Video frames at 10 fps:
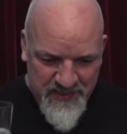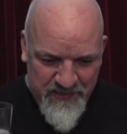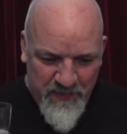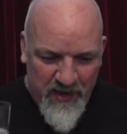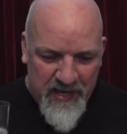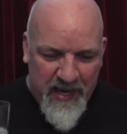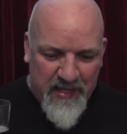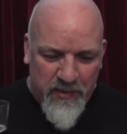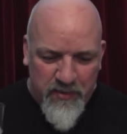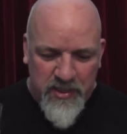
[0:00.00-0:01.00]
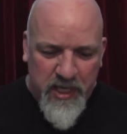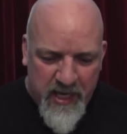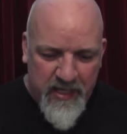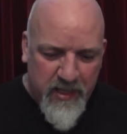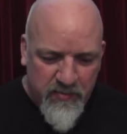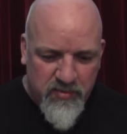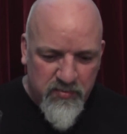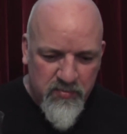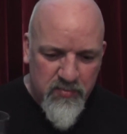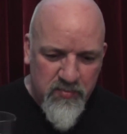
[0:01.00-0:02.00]
Never mind that. Go get it out.
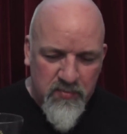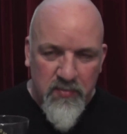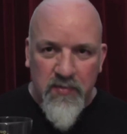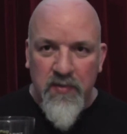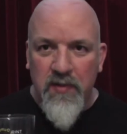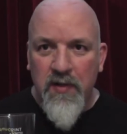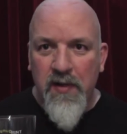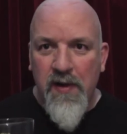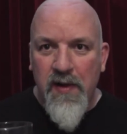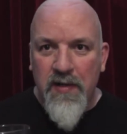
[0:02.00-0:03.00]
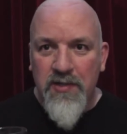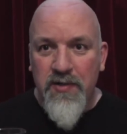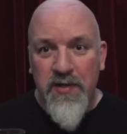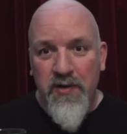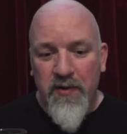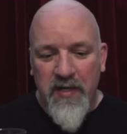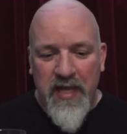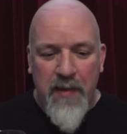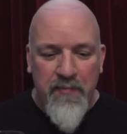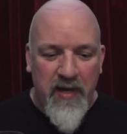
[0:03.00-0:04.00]
Try and knock the
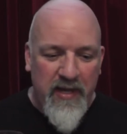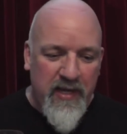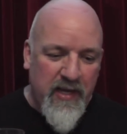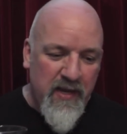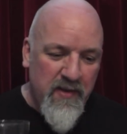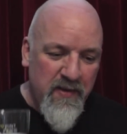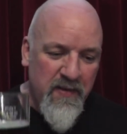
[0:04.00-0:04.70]
camera leg again.